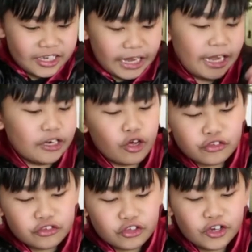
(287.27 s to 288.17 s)
And
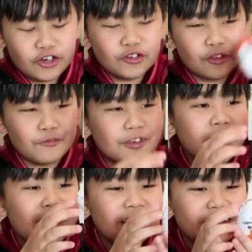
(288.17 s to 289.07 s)
also, don't
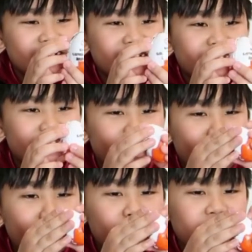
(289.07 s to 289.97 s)
forget,
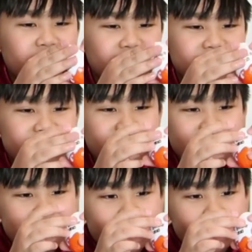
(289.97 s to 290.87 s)
always,
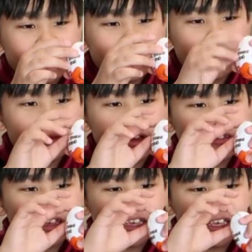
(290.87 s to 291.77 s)
there's
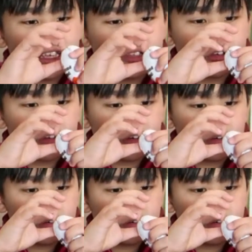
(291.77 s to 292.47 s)
always a kinder